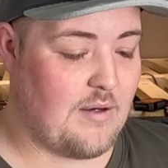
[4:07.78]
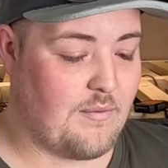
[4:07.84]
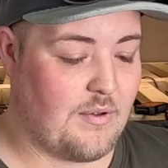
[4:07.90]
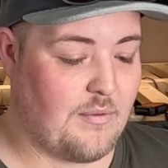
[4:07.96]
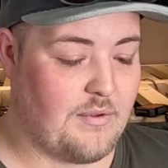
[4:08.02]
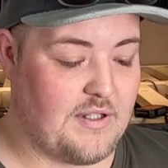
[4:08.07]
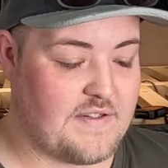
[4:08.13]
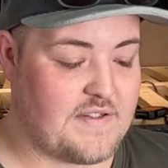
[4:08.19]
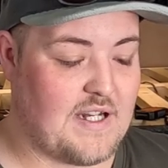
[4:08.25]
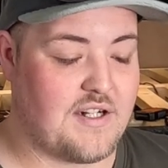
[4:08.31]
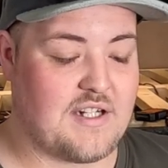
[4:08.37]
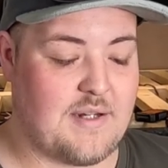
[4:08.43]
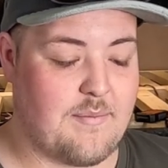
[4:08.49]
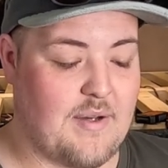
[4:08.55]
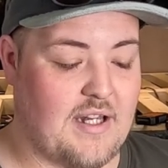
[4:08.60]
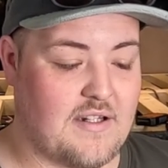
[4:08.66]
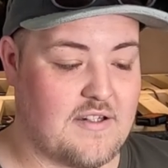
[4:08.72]
what will essentially
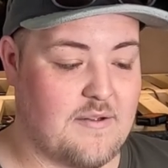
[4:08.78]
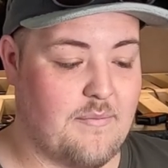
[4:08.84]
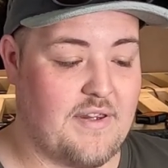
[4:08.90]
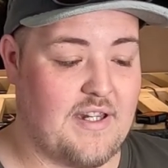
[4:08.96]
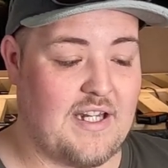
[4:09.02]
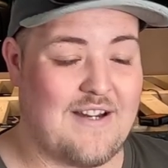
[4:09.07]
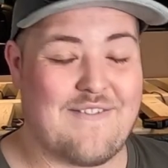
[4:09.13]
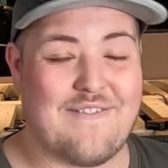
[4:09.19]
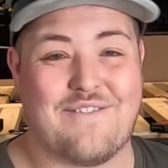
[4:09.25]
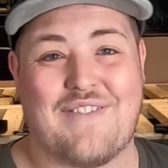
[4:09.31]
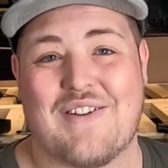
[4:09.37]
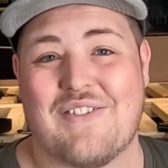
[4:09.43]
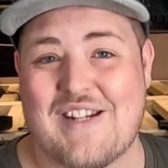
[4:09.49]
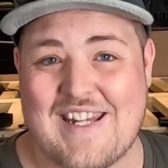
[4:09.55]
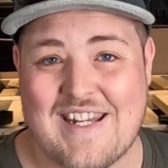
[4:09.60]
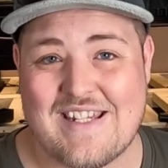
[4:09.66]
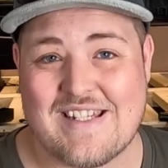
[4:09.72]
make something
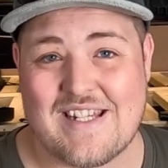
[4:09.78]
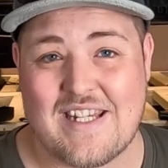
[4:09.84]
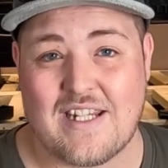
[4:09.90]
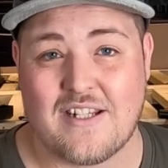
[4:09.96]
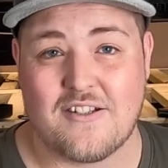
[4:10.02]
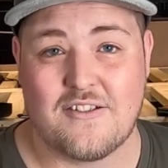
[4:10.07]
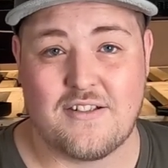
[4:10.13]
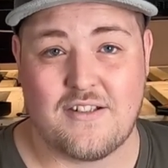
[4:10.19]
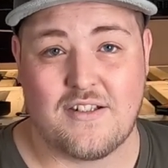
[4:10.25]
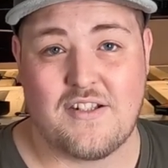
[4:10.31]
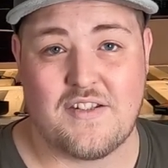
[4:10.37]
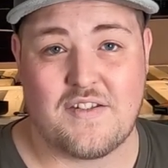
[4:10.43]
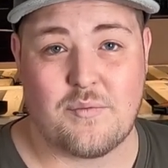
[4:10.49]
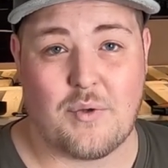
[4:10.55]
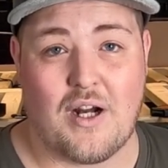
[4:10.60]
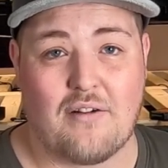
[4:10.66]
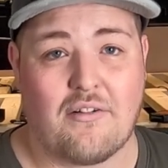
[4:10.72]
very easy
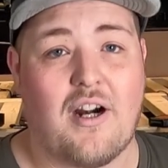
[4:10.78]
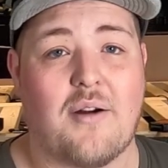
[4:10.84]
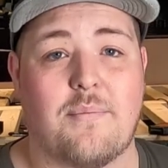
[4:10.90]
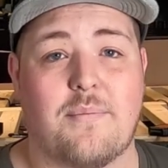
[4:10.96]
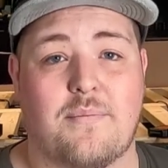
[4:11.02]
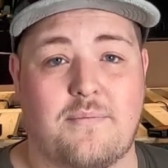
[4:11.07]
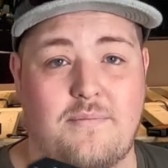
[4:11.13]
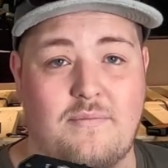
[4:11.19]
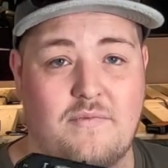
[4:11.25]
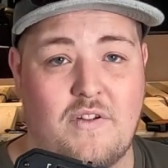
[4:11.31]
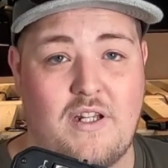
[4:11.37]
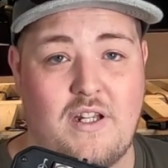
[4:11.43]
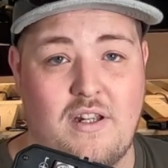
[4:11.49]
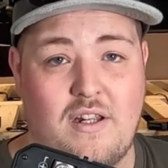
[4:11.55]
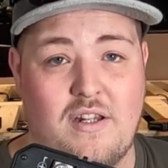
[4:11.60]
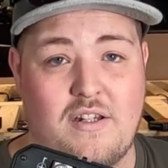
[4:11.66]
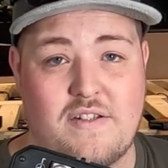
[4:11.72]
to wire up.
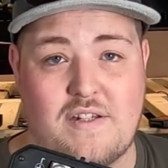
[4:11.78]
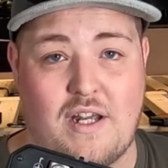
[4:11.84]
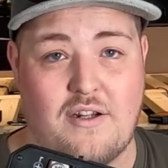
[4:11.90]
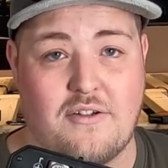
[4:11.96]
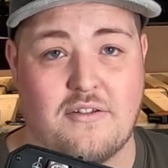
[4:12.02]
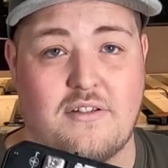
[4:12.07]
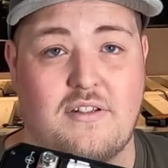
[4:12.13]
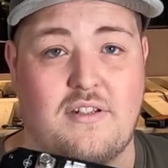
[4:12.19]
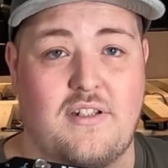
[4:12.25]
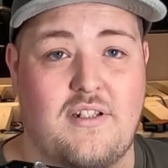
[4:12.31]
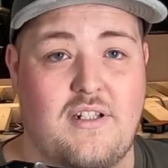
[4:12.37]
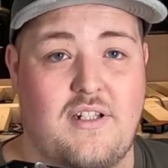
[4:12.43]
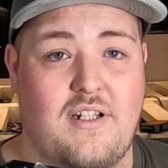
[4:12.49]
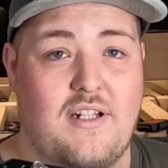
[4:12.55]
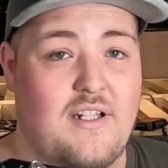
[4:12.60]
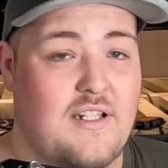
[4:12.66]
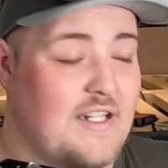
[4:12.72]
So
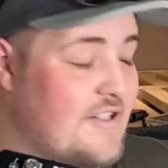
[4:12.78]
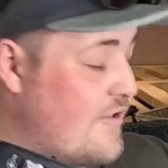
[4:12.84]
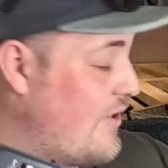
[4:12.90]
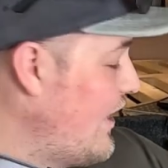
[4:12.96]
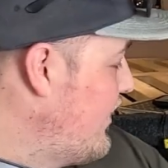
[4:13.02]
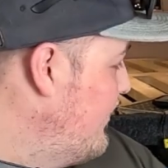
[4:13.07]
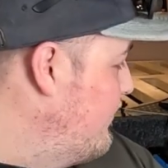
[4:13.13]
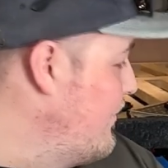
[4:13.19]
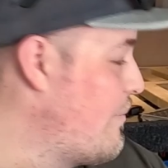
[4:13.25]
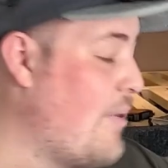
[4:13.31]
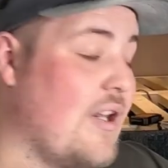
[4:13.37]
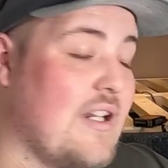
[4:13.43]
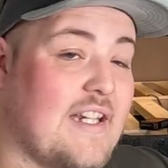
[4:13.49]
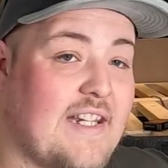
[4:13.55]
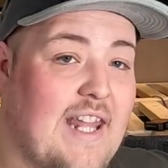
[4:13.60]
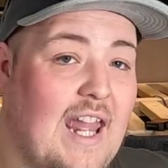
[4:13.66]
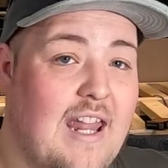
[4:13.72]
let's crack on with
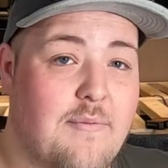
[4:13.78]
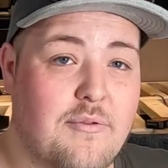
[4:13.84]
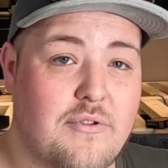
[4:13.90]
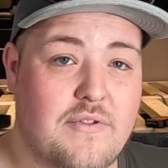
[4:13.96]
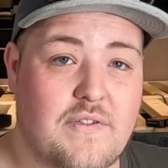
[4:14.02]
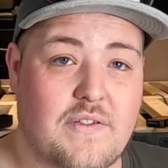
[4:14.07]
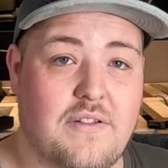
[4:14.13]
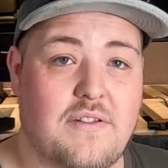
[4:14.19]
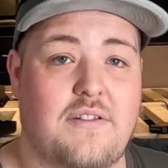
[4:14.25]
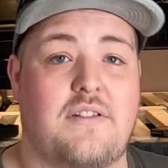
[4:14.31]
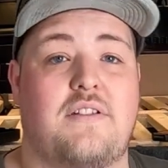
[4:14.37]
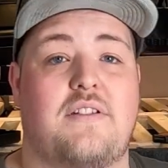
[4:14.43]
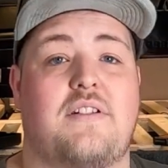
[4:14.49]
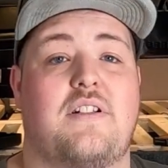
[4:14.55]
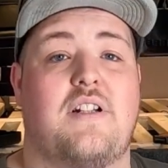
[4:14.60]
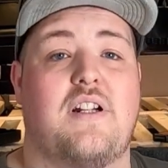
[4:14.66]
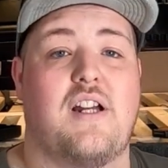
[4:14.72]
pulling cables
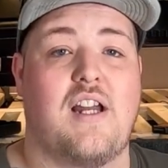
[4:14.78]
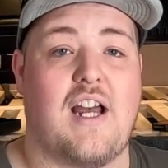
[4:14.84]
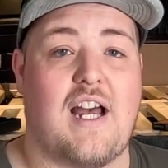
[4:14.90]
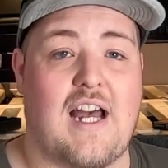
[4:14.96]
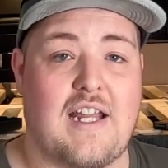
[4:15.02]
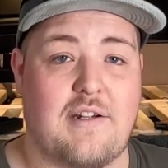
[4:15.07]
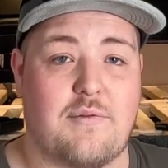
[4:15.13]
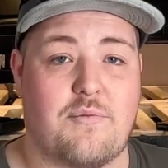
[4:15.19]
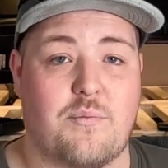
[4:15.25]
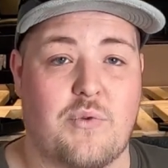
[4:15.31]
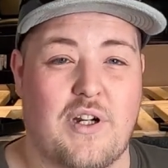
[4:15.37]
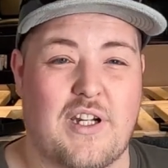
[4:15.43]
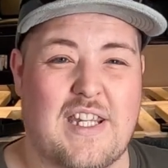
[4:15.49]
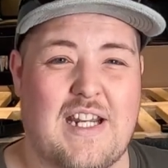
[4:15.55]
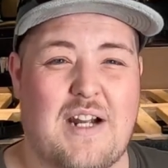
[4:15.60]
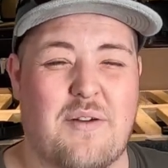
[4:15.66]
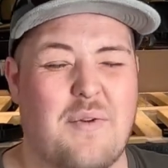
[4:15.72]
and
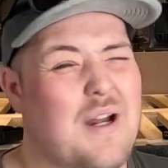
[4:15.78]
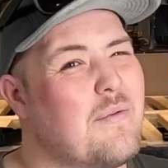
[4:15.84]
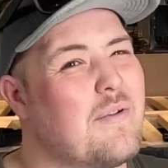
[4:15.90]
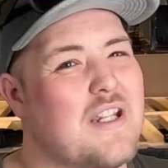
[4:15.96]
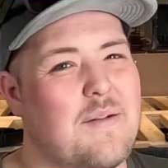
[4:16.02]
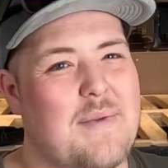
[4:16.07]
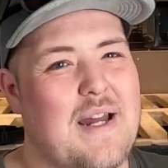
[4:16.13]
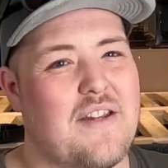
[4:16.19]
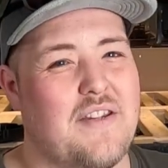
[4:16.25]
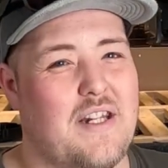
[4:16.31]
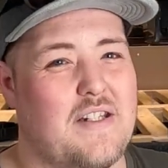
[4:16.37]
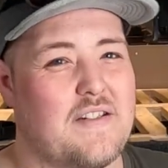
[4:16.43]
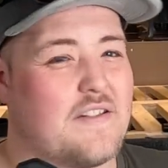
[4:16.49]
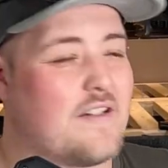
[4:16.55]
working out where we're going to mount this,